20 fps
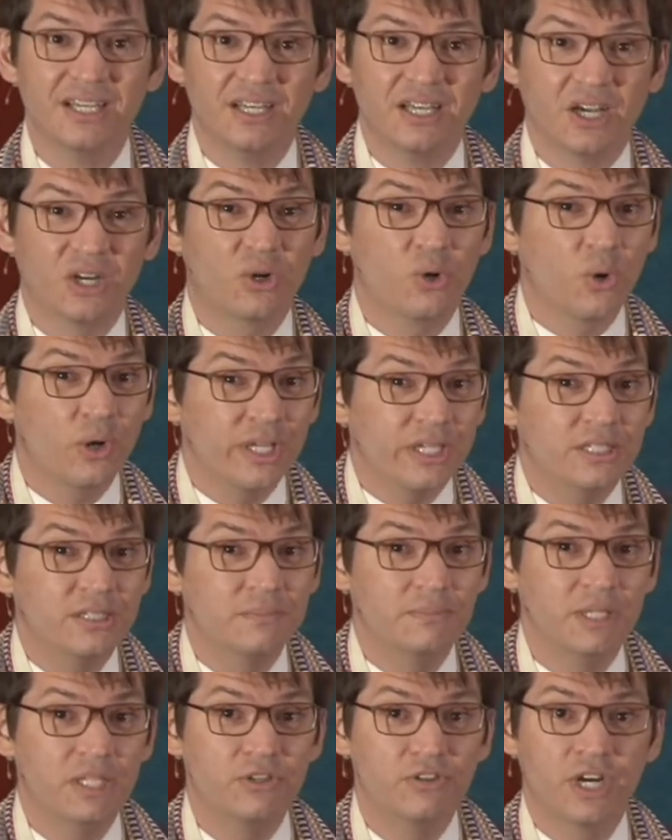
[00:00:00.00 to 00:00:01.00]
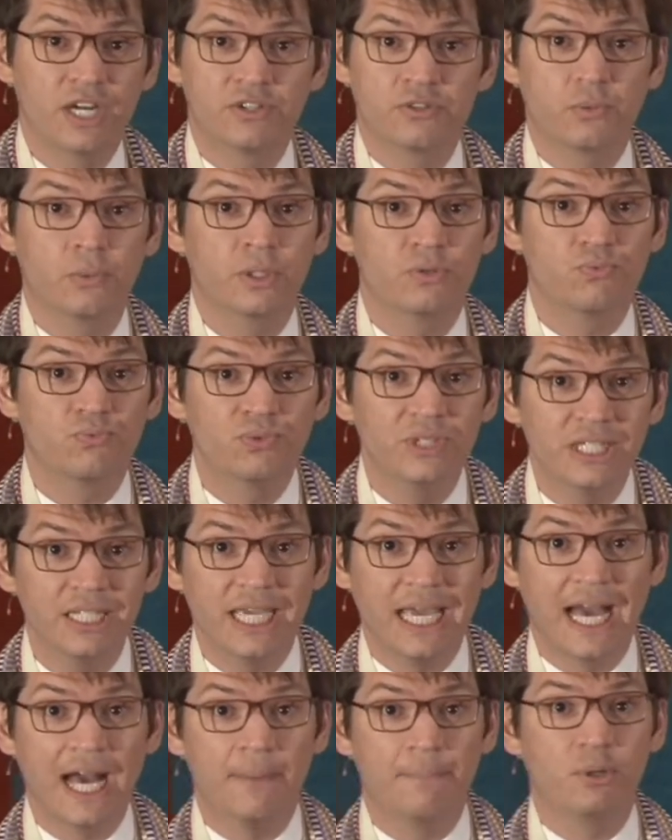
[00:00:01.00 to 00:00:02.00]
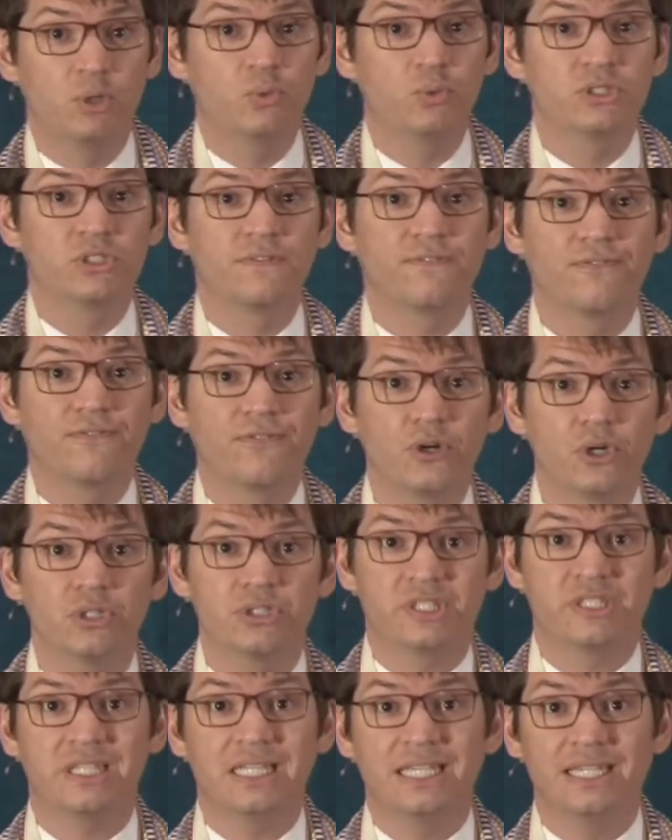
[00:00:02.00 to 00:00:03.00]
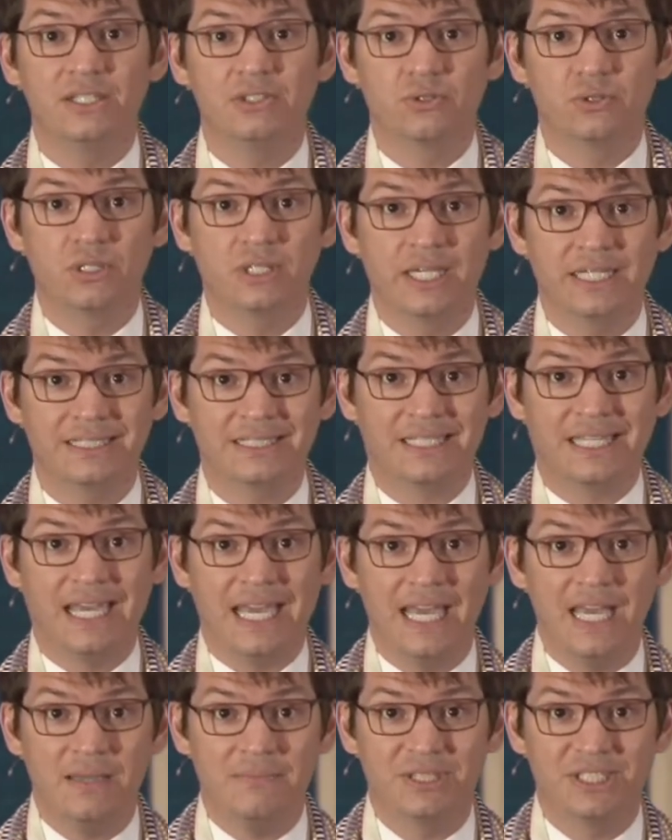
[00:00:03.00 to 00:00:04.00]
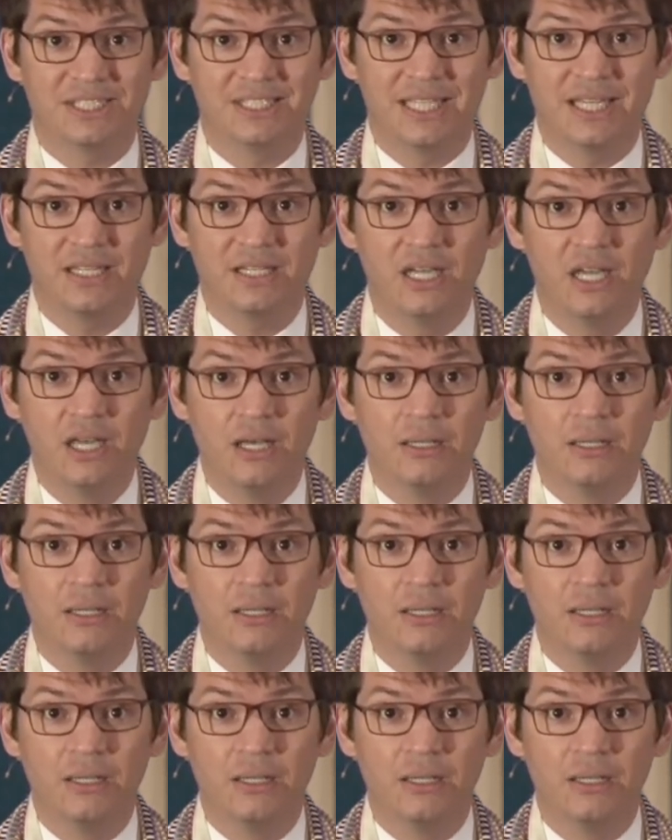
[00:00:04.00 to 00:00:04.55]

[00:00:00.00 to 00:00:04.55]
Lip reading: according to Midrash, what really happened was first the Israelites came and said,